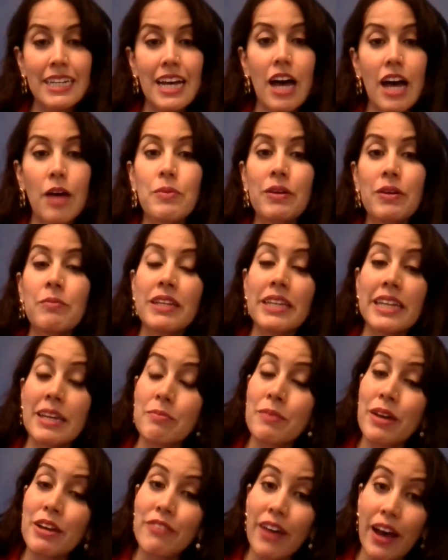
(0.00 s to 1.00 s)
helping me
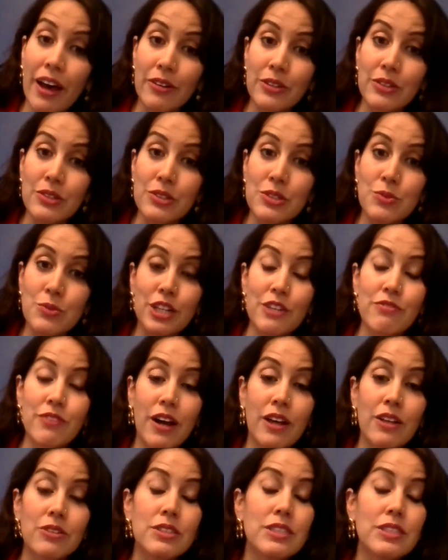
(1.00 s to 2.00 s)
name my values, which I
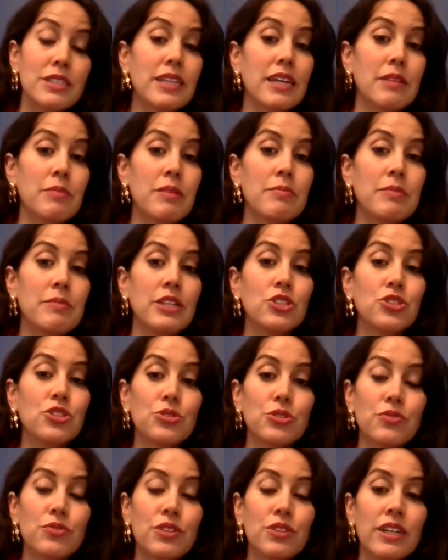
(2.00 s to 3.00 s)
follow today by being
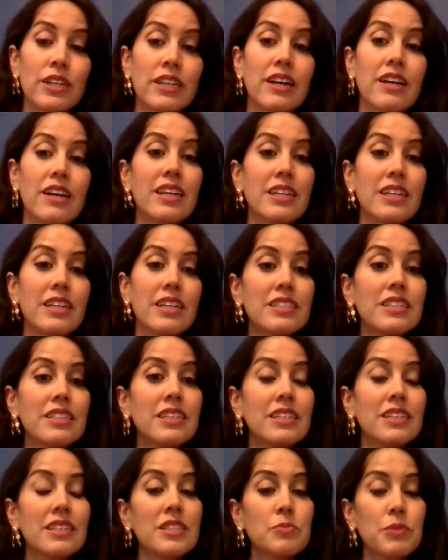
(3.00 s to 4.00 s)
truthful and
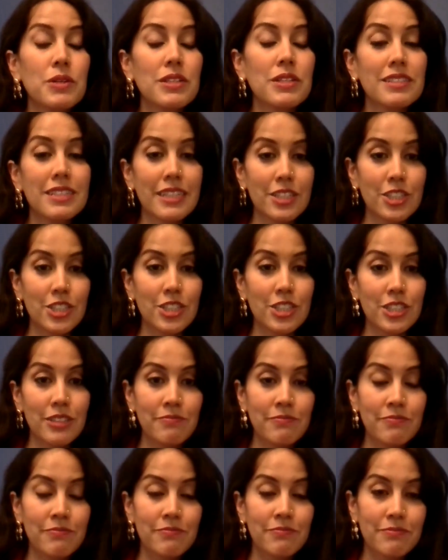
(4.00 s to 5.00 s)
authentic in this
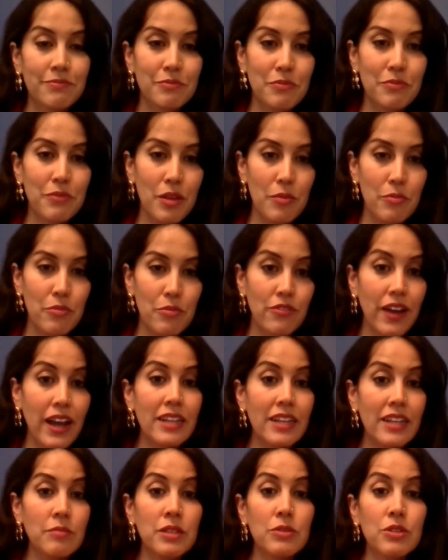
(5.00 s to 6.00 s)
presentation,
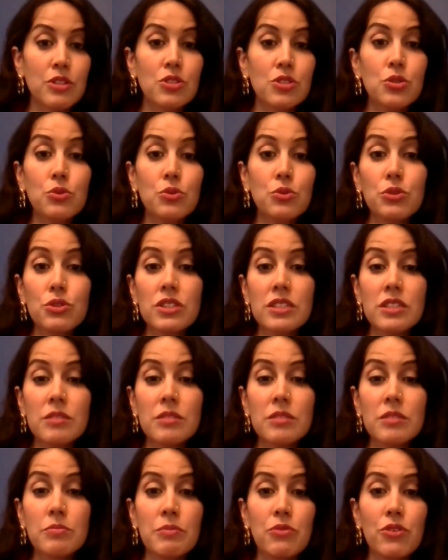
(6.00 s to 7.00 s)
providing me with tools to
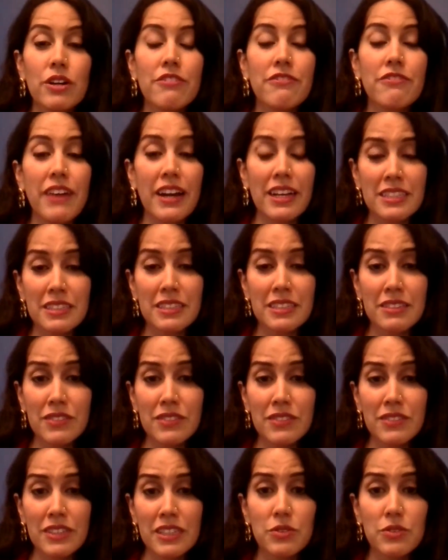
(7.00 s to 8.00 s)
be more effective
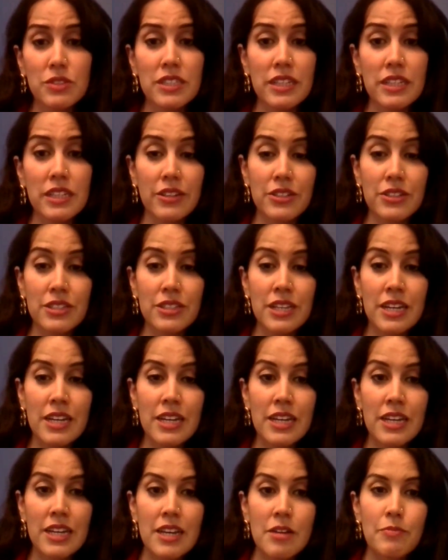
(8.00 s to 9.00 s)
in influencing others
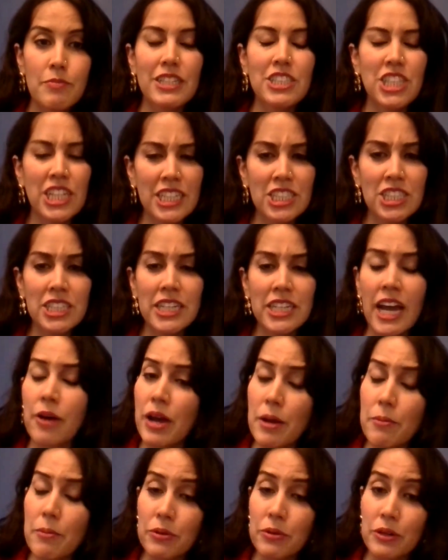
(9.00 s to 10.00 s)
by changing
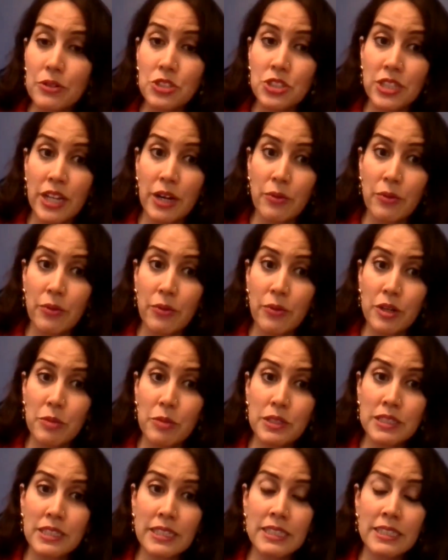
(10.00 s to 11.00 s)
how I approach
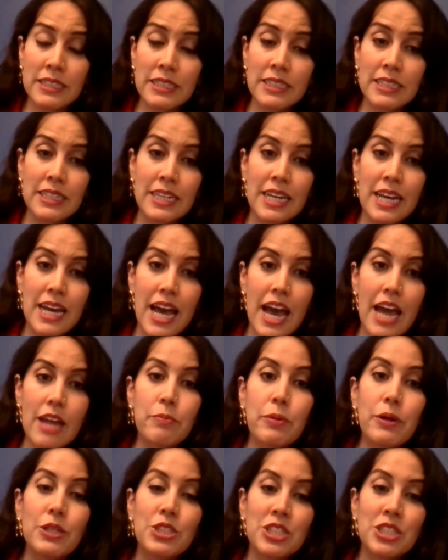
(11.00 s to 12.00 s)
network building,
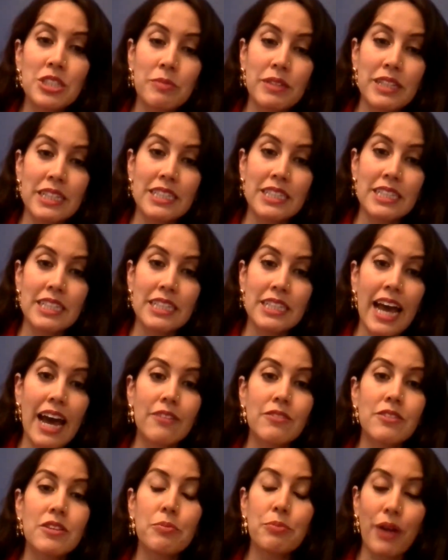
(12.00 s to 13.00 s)
and pushing me to get
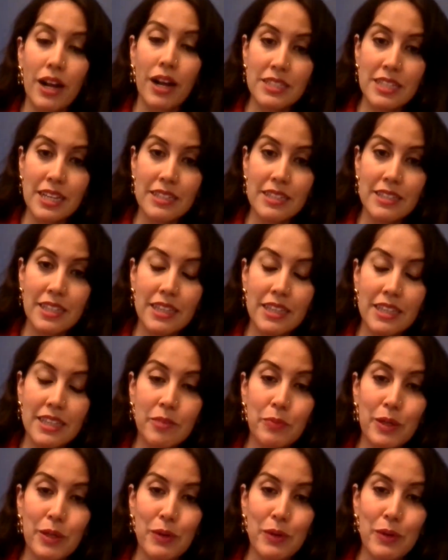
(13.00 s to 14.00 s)
out of the process and
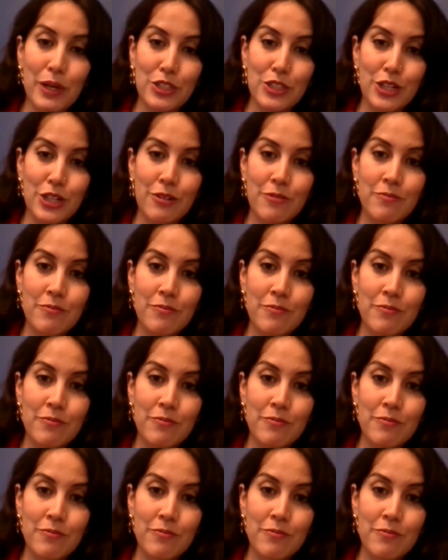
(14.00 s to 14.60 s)
think big picture,